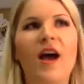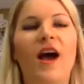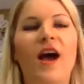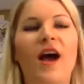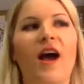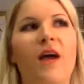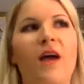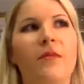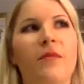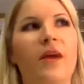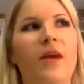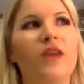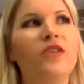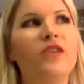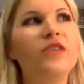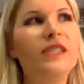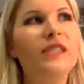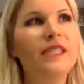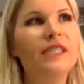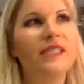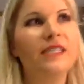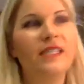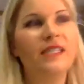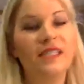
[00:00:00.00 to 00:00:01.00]
I
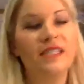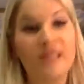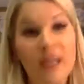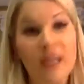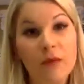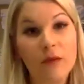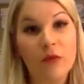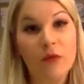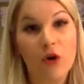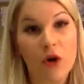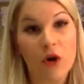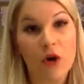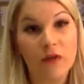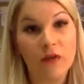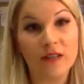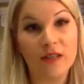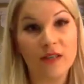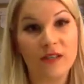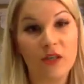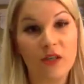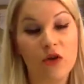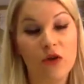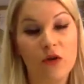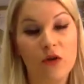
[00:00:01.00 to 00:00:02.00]
used this example on
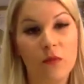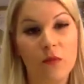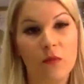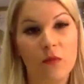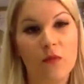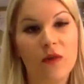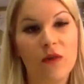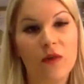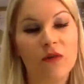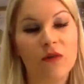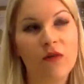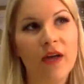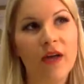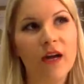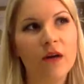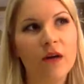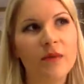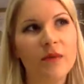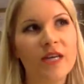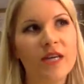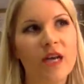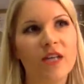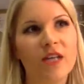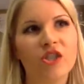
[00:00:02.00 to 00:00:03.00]
that Zoom with Claire
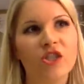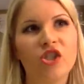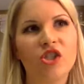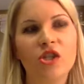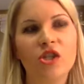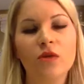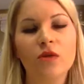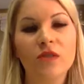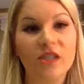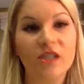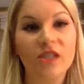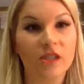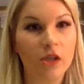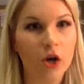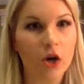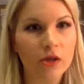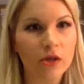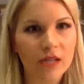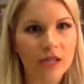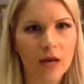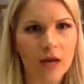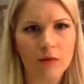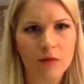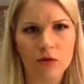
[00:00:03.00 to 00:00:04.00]
because she was so
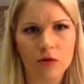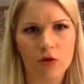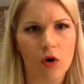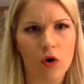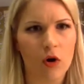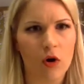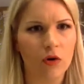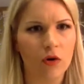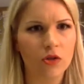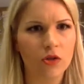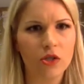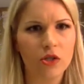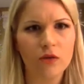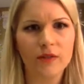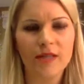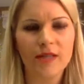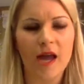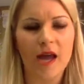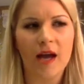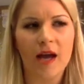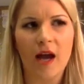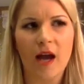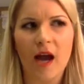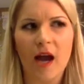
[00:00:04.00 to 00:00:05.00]
skeptical. She was
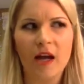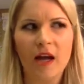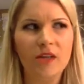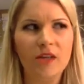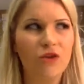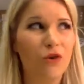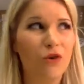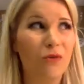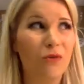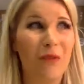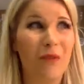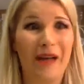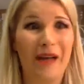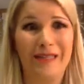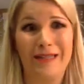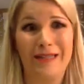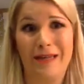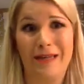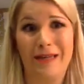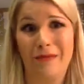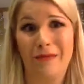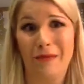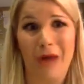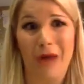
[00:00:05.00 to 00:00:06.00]
like, I told my
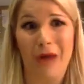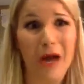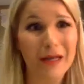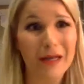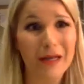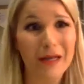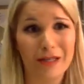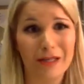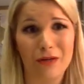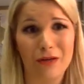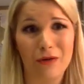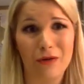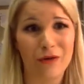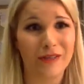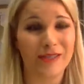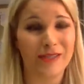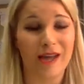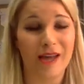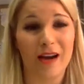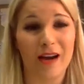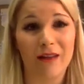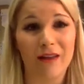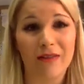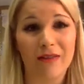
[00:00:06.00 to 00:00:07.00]
team not to do this
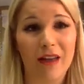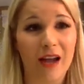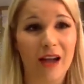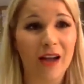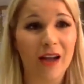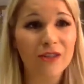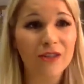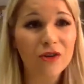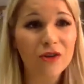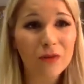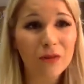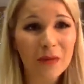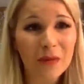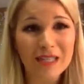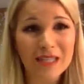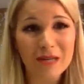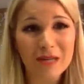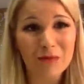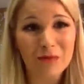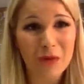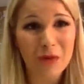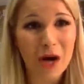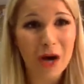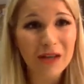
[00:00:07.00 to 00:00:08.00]
kind of thing. I told my
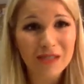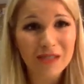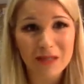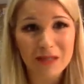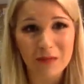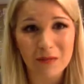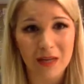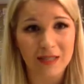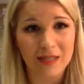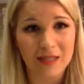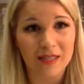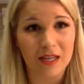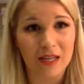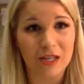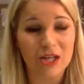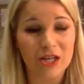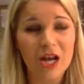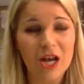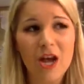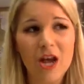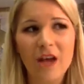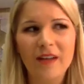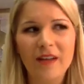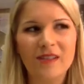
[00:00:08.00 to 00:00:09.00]
team not to message.
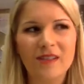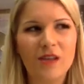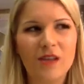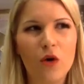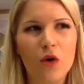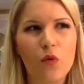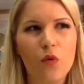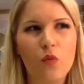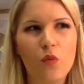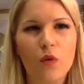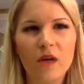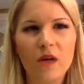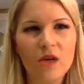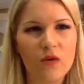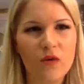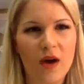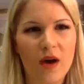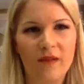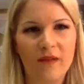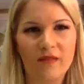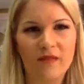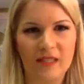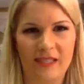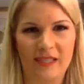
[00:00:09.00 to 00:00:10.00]
So what do you
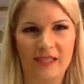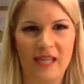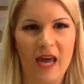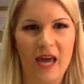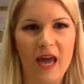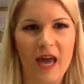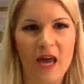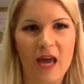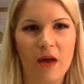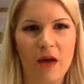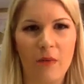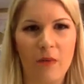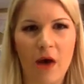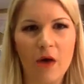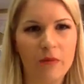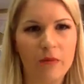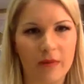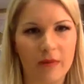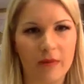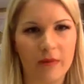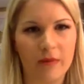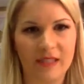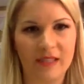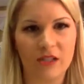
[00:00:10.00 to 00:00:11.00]
have to say
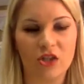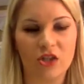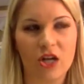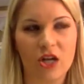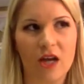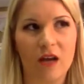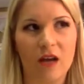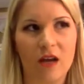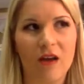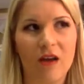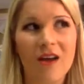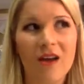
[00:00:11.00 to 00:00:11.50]
about messaging?